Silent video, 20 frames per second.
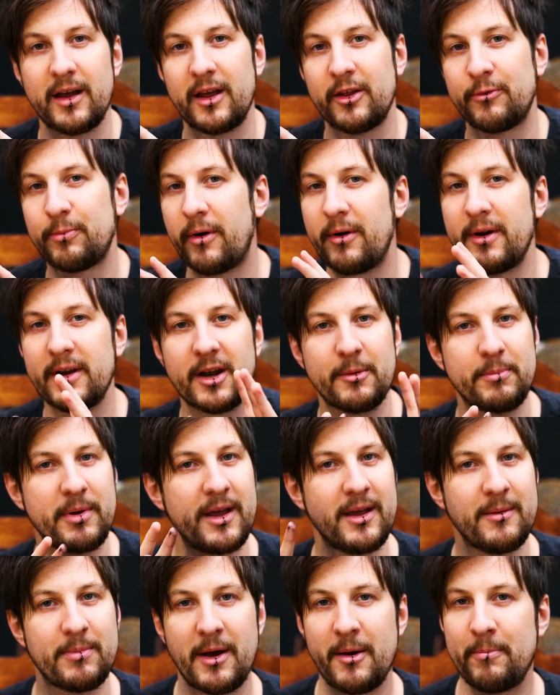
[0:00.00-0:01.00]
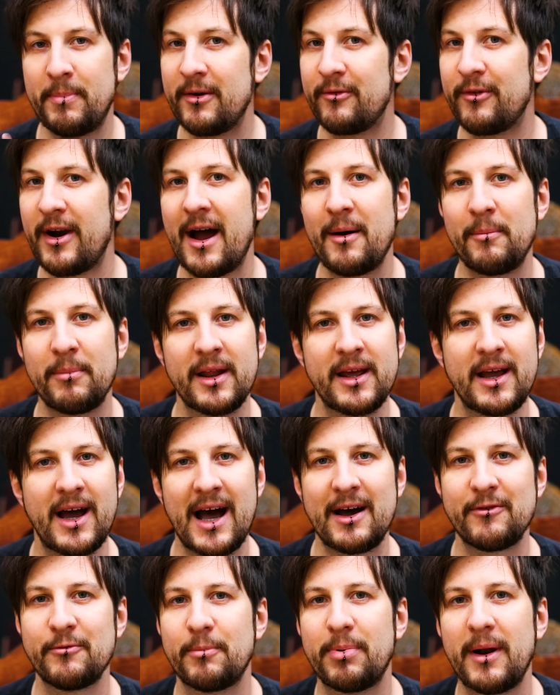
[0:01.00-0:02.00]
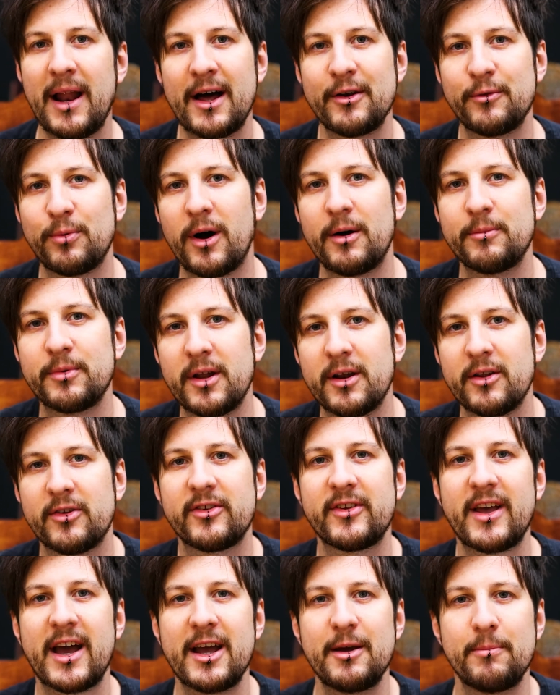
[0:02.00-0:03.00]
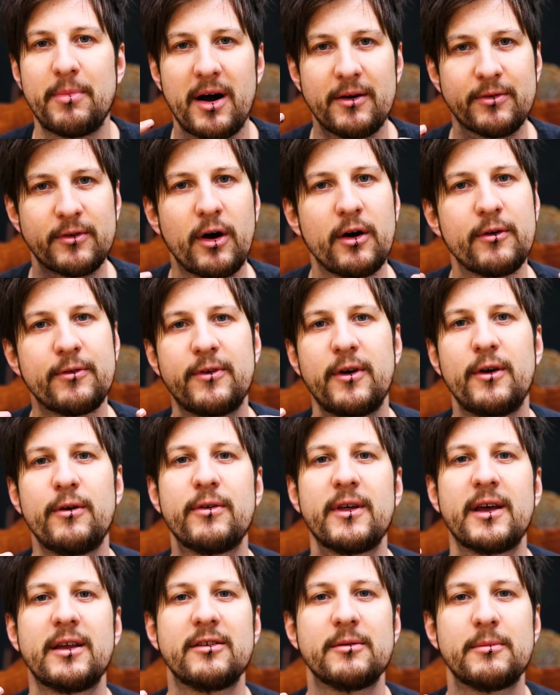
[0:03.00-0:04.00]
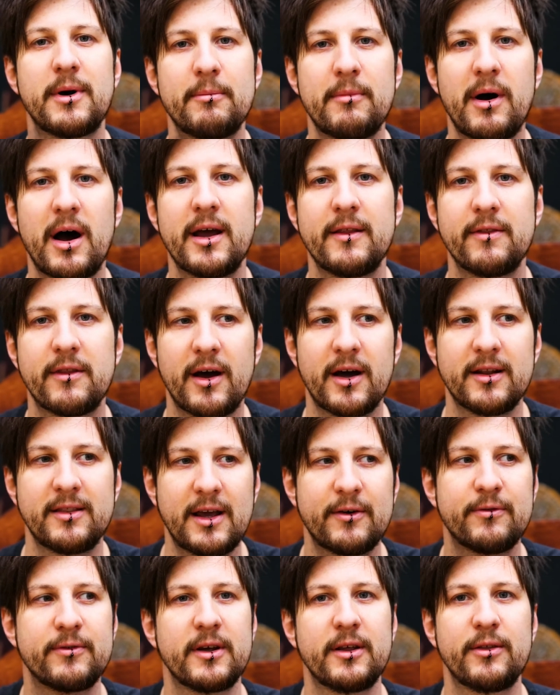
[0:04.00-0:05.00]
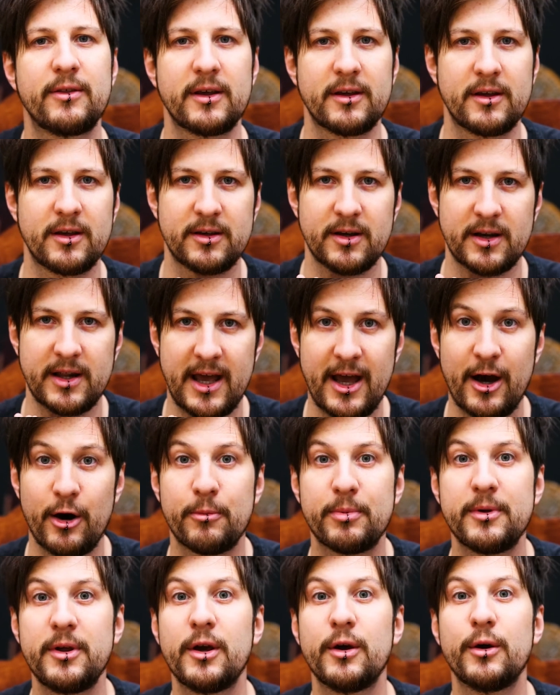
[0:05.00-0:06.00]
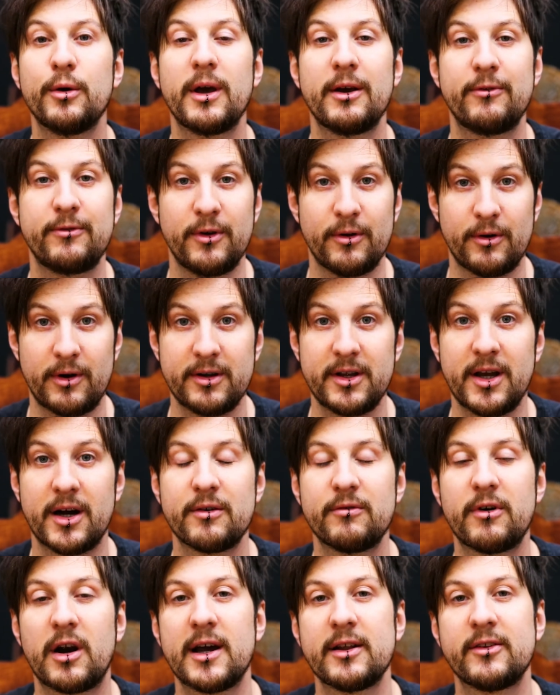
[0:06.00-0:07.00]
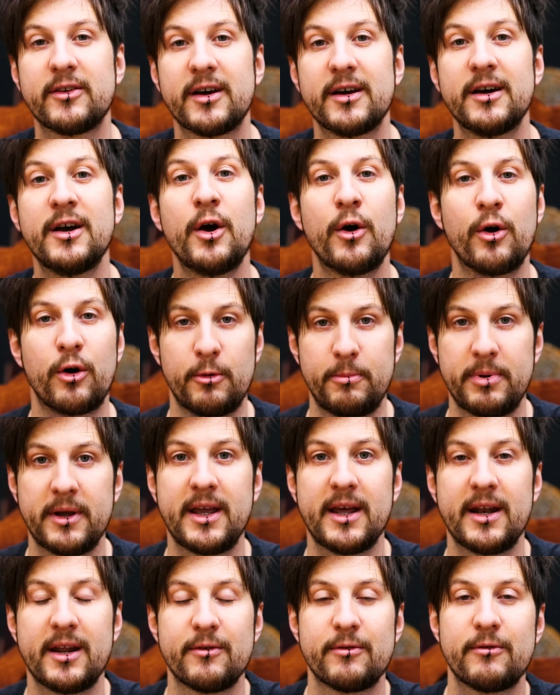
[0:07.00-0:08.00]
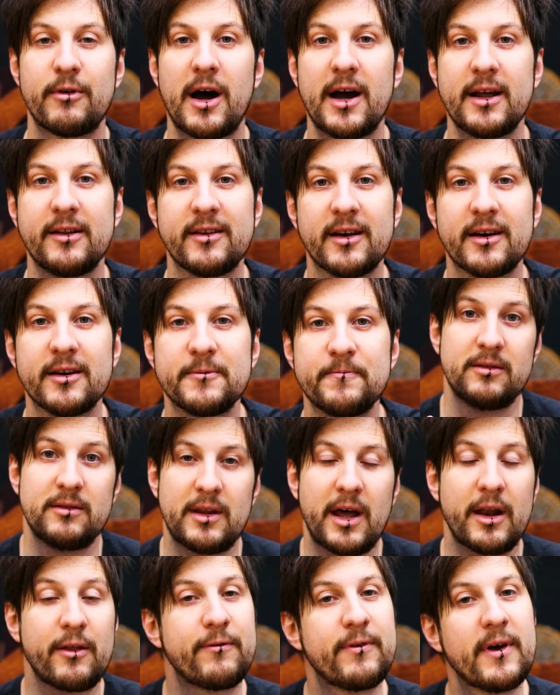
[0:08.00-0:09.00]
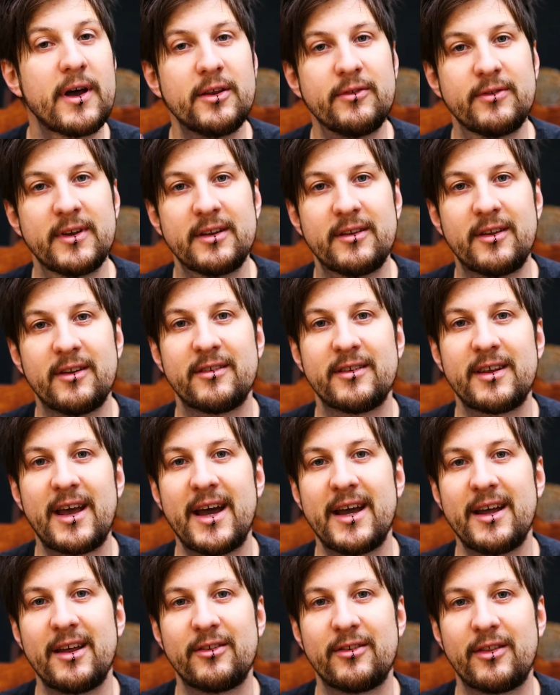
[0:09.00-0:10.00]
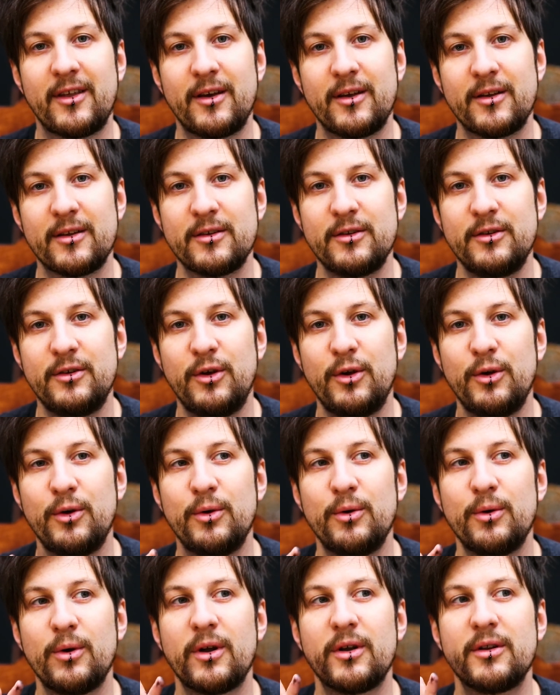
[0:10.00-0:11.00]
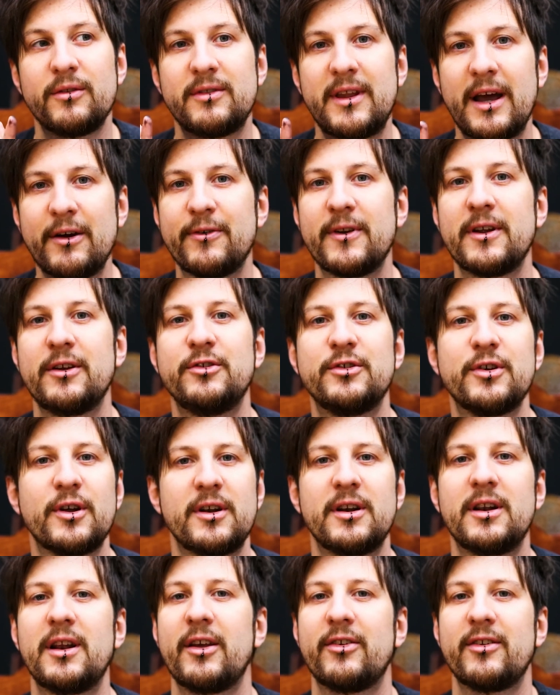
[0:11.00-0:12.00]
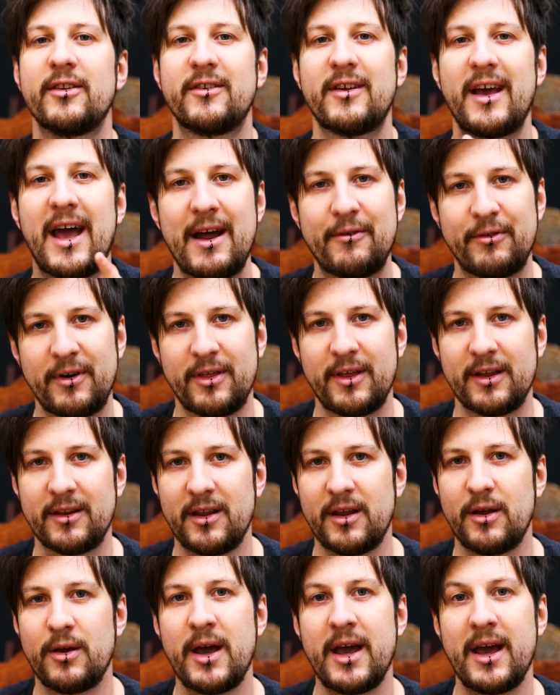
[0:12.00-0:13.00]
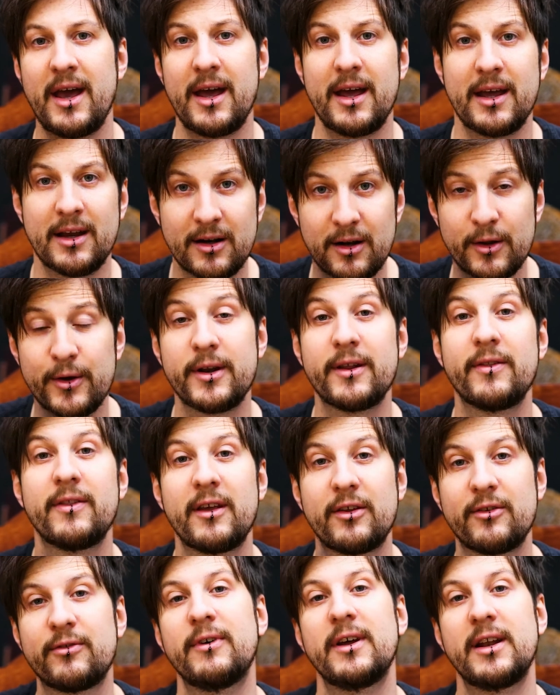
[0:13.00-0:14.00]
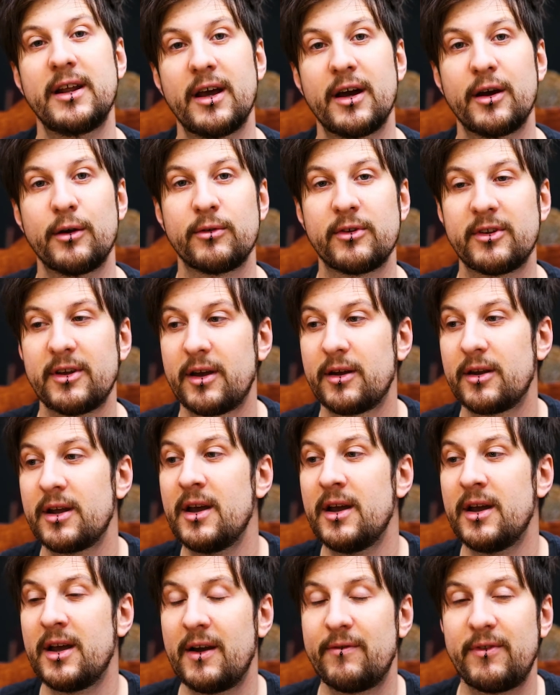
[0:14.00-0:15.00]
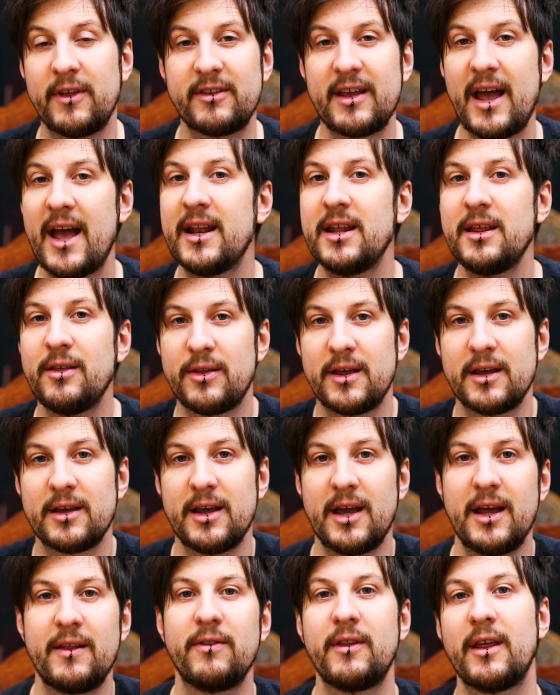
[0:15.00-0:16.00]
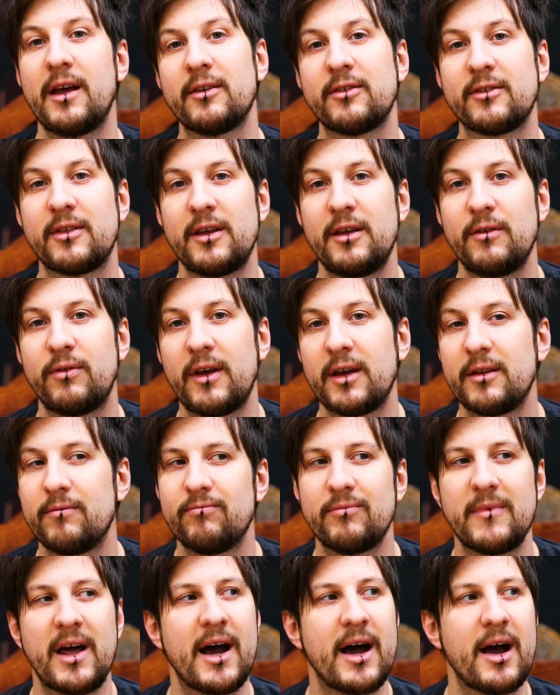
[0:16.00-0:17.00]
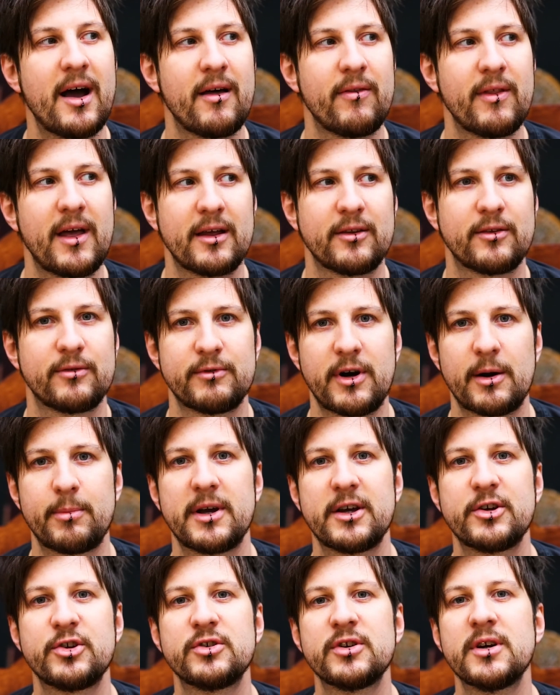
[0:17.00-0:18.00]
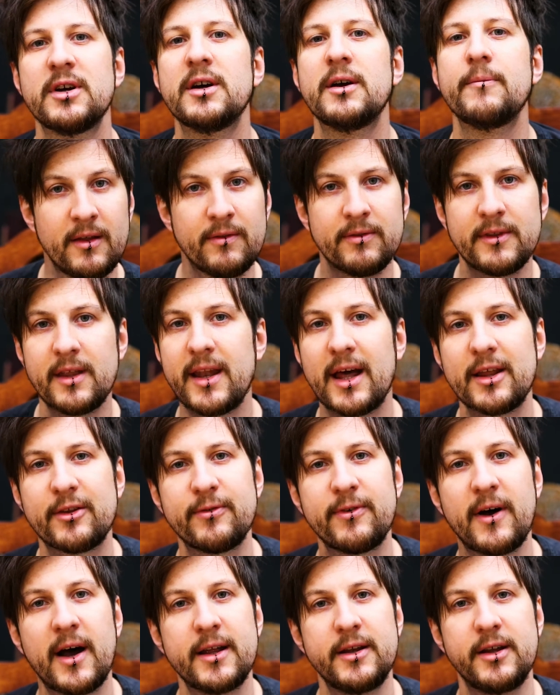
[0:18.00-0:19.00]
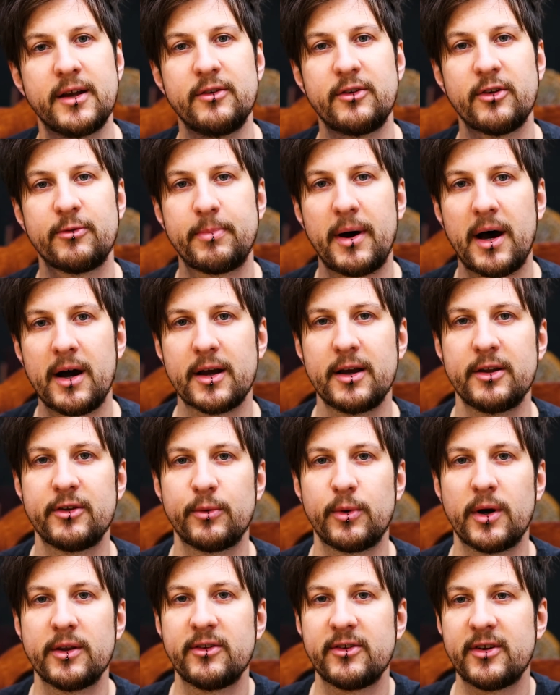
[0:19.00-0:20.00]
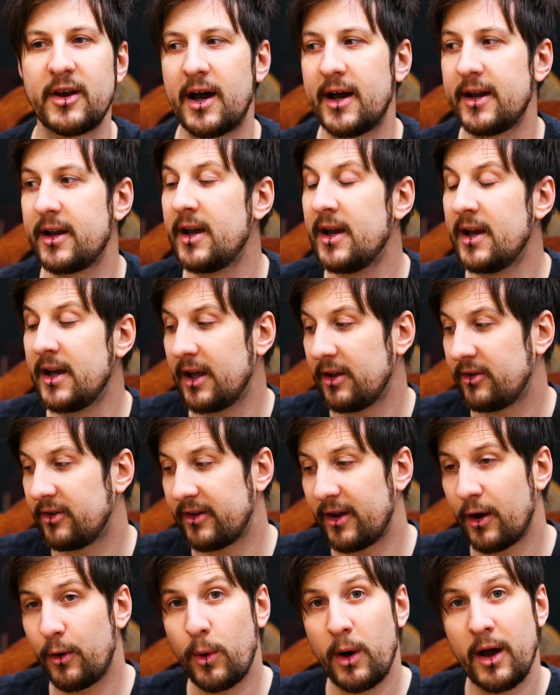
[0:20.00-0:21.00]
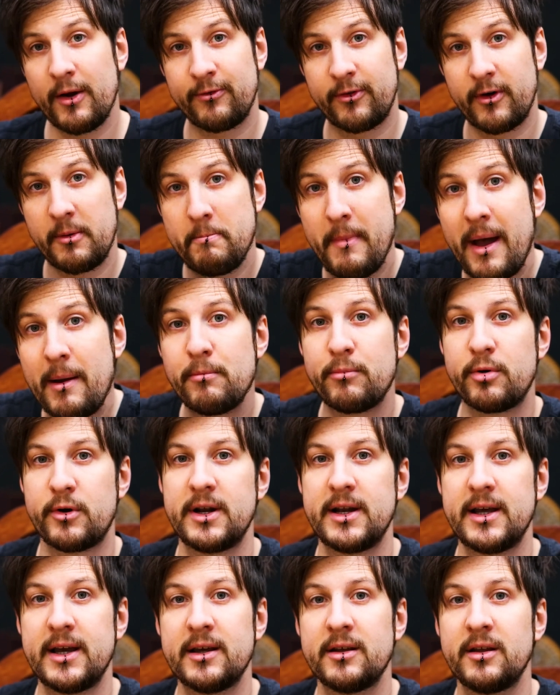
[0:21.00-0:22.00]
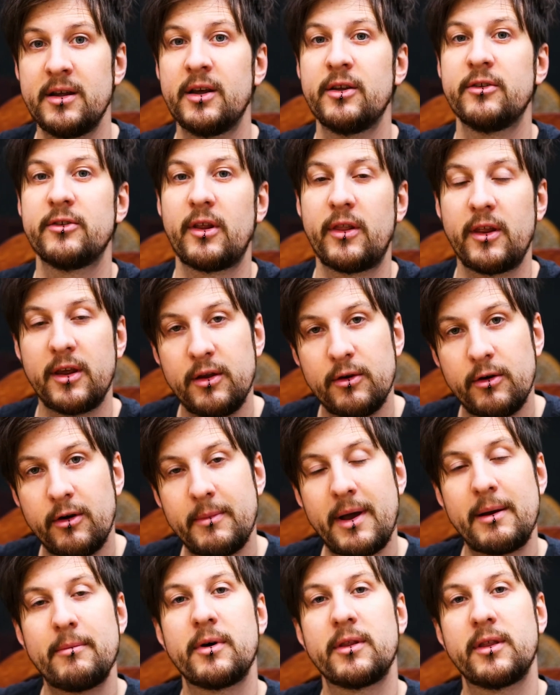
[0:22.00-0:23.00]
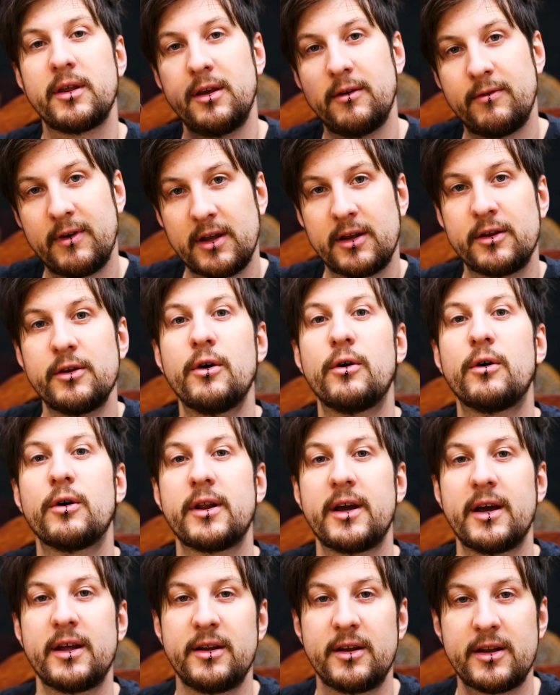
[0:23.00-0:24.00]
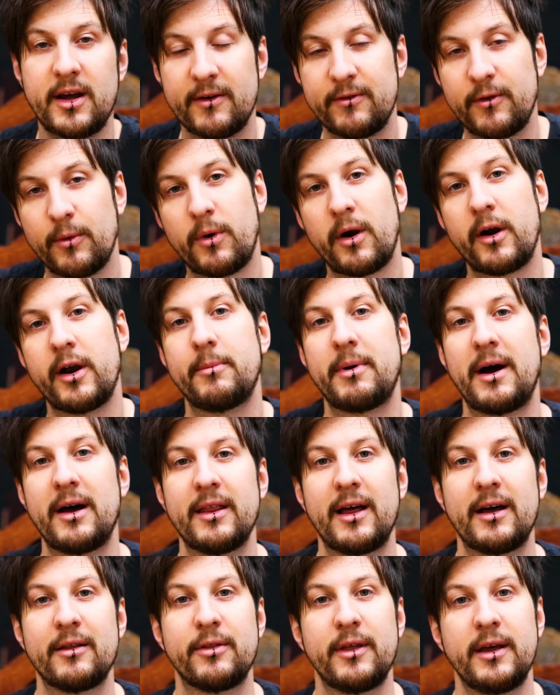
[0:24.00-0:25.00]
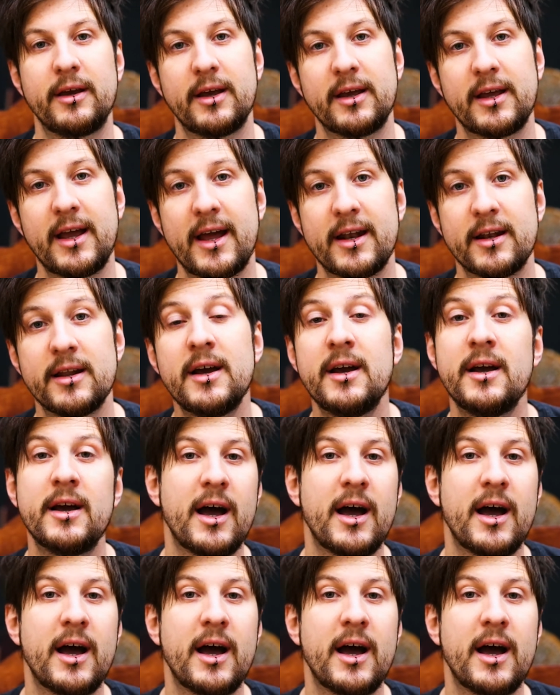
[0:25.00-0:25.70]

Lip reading: It's probably going to be a bit rambly. I haven't planned what I'm going to say, but I've got a few things in my mind that I definitely think are going to help you if you're a young writer or a beginner writer. Now, the first thing to say is that you definitely shouldn't listen to everything that you hear, including this video. So if there's anything in this that you think, nah, that's rubbish, then that's fine. You can just park it to one side. It's still worth remembering it so that you remember that you've ignored it and you don't have to worry about that thing again.